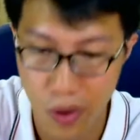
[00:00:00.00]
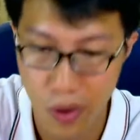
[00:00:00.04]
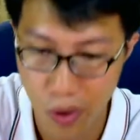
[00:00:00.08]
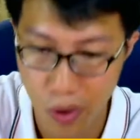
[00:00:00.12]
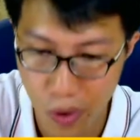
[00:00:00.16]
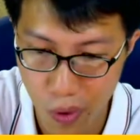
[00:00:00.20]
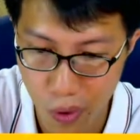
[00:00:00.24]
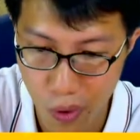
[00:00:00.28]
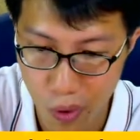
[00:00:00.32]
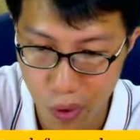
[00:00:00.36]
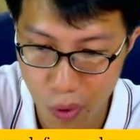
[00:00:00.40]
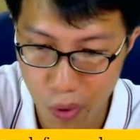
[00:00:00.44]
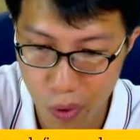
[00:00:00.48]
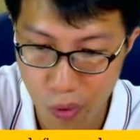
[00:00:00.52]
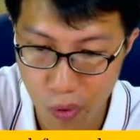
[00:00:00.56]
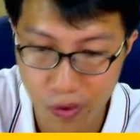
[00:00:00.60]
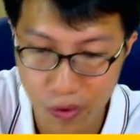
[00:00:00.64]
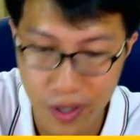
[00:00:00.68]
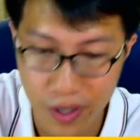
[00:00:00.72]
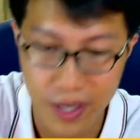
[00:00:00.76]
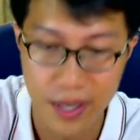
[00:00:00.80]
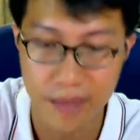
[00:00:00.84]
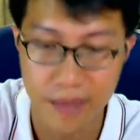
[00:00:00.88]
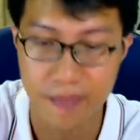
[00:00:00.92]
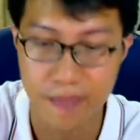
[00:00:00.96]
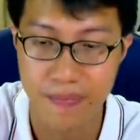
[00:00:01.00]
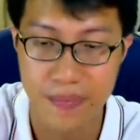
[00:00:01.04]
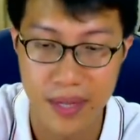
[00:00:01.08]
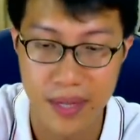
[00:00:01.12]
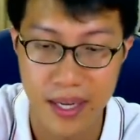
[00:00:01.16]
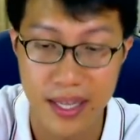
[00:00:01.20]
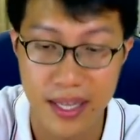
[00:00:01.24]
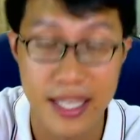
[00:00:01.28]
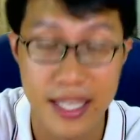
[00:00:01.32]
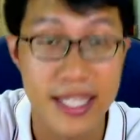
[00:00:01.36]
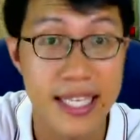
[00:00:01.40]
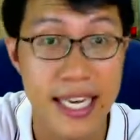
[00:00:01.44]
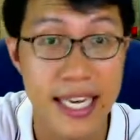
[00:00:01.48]
over,
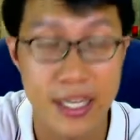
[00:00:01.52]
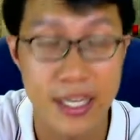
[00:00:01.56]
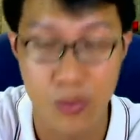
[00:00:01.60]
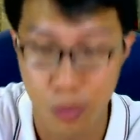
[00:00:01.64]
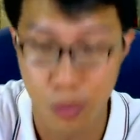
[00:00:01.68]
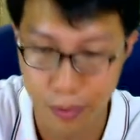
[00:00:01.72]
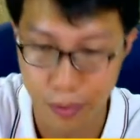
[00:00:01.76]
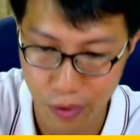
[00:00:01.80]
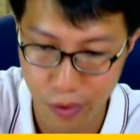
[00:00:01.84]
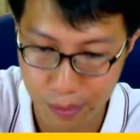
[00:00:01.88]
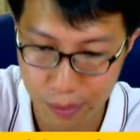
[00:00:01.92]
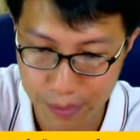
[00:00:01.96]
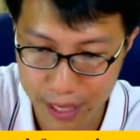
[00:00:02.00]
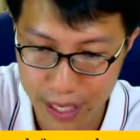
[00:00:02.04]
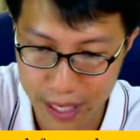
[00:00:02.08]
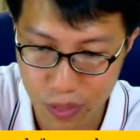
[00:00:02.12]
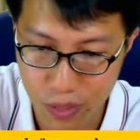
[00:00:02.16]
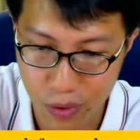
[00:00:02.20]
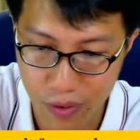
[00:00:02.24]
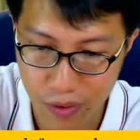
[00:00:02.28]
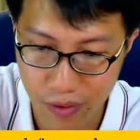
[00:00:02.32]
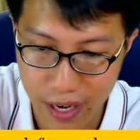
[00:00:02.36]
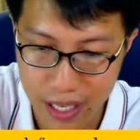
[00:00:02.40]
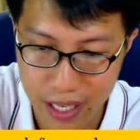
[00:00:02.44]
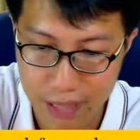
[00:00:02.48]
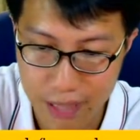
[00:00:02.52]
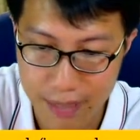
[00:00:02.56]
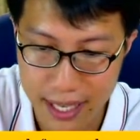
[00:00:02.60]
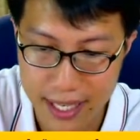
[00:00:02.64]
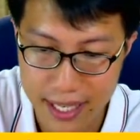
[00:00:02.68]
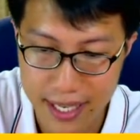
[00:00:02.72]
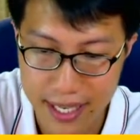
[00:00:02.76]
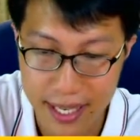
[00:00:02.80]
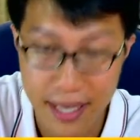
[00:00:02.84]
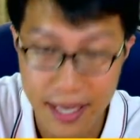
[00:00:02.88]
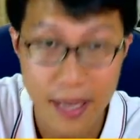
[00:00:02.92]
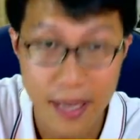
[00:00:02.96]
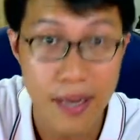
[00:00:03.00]
this x will be replaced with x plus
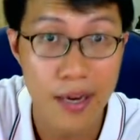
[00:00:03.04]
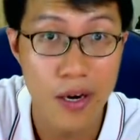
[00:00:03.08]
a